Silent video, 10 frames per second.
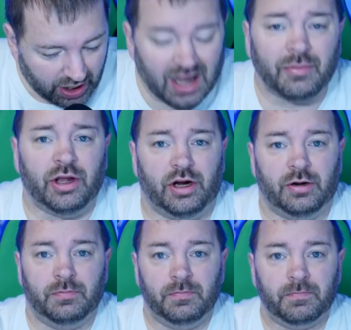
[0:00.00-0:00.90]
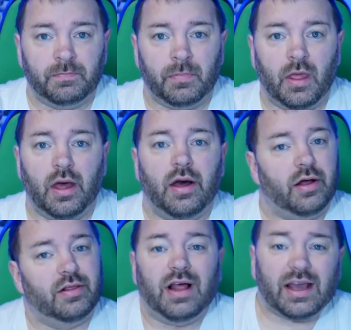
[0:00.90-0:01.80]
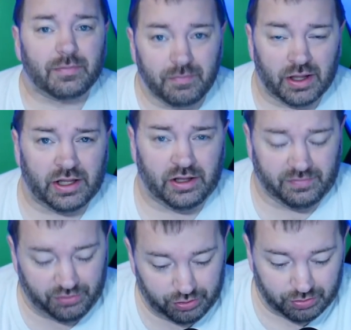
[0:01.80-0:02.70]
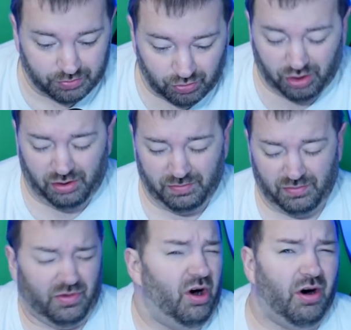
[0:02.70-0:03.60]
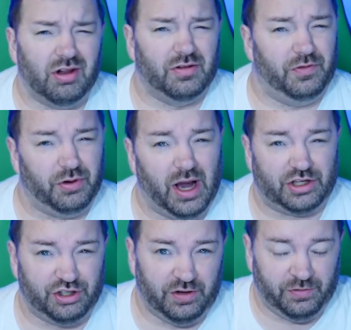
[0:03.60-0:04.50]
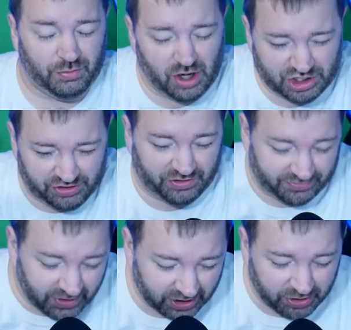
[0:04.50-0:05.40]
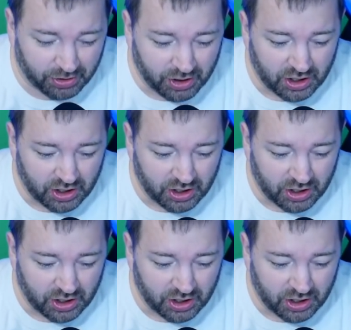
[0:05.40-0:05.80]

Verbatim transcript: I'm here. Like many of you, well, all of you actually, if you're watching this video,